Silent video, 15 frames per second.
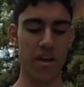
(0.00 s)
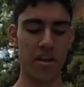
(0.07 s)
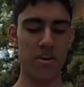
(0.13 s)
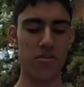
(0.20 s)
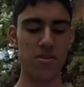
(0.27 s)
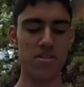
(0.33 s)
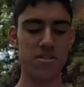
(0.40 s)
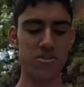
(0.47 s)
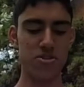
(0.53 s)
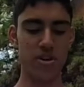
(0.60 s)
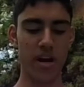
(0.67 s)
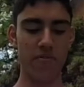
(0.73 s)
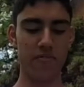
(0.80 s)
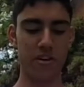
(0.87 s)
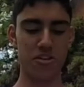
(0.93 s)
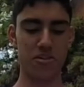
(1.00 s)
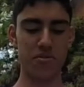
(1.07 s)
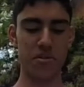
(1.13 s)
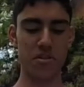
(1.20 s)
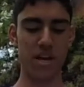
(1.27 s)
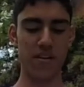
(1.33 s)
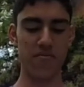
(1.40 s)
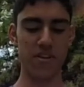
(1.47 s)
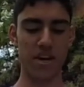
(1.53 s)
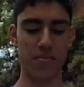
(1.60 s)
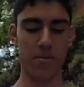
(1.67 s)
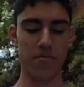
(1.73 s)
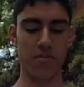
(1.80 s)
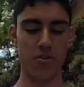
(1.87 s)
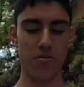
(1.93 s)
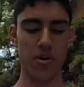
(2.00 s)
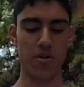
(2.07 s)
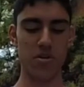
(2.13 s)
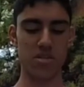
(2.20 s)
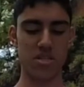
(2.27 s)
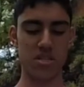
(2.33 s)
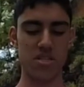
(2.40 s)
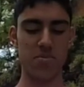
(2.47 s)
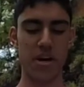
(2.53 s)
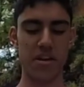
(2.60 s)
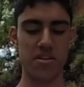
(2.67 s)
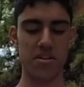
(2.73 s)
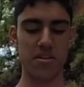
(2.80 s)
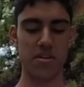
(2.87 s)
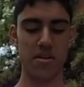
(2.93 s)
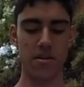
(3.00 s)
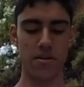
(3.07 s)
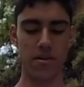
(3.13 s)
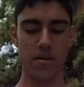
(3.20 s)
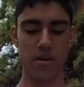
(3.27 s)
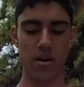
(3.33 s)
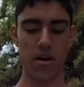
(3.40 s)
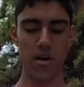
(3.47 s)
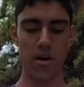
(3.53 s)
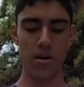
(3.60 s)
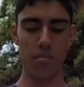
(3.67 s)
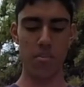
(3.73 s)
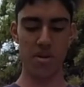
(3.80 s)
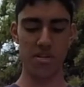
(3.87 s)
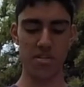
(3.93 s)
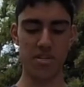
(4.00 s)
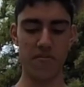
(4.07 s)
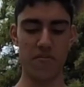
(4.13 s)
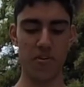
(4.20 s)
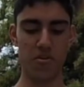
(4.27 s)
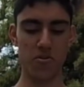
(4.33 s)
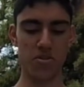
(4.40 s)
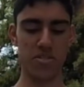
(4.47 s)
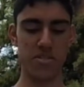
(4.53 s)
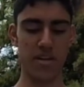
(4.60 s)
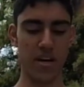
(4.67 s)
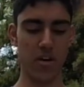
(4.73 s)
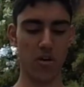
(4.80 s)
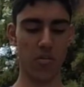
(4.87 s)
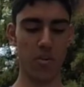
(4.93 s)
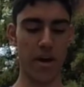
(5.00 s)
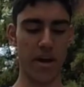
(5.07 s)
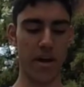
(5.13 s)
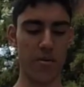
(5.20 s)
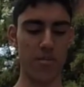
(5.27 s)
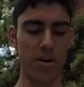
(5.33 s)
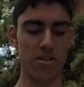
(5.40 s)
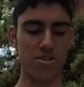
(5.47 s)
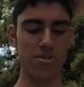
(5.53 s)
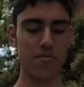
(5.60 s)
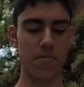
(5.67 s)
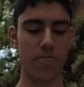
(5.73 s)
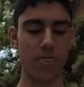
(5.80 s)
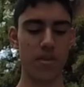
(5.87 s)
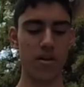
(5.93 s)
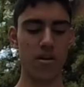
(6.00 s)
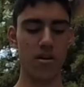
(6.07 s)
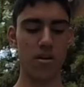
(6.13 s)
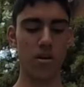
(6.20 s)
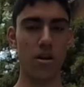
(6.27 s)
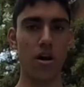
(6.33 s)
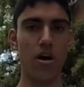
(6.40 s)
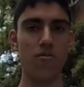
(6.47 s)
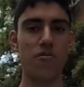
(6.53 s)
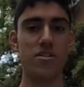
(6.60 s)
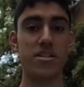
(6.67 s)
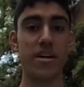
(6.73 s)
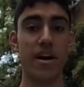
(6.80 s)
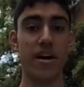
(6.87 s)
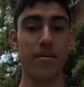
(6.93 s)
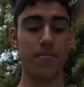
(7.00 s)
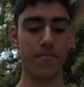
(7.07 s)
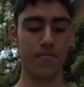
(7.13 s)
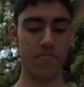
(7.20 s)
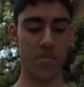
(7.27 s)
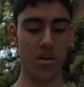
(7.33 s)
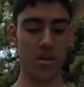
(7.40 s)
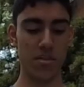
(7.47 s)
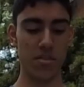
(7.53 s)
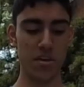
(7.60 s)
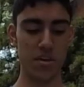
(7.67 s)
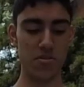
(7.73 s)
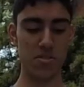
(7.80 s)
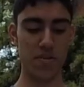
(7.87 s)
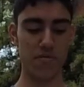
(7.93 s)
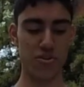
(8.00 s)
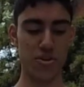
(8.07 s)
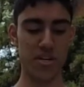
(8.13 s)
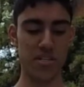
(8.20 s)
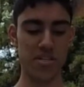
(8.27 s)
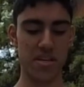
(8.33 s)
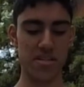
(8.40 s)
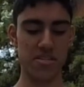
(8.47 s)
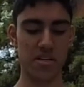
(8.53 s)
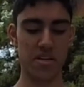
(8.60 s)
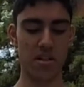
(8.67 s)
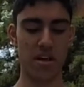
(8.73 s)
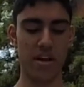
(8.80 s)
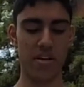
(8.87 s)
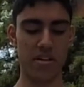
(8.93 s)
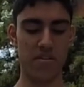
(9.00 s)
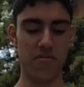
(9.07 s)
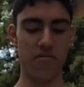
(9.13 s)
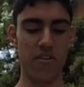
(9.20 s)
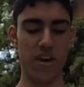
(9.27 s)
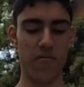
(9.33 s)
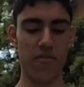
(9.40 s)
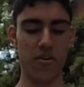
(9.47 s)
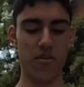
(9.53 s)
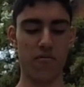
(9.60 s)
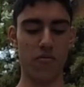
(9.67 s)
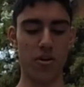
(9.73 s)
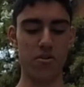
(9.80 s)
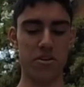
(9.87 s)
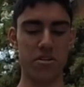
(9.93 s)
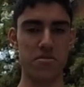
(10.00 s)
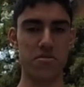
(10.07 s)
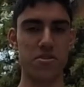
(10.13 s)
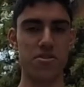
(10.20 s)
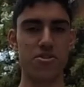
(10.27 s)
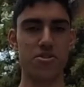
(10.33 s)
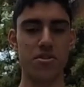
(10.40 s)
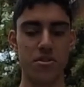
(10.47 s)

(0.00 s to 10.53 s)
An increase in traffic during the lifetime of the road is expected, but is difficult to tell by how much. Over time, the use of trains has declined in favor of road usage.